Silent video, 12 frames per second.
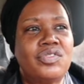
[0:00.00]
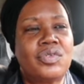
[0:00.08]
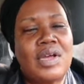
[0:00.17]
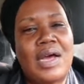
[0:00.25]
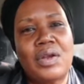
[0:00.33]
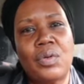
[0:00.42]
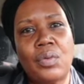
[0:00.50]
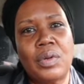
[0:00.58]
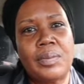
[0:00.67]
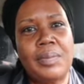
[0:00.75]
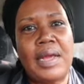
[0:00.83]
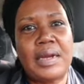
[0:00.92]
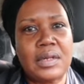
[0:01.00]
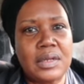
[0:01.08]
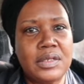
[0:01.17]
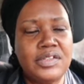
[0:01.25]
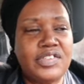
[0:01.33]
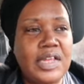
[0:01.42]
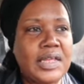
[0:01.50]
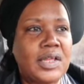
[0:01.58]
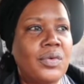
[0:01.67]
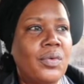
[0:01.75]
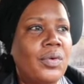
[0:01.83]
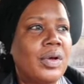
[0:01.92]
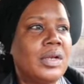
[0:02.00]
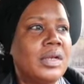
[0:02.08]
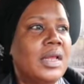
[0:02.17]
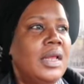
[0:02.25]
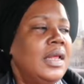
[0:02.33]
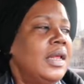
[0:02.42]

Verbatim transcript: you kind of automatically take it on.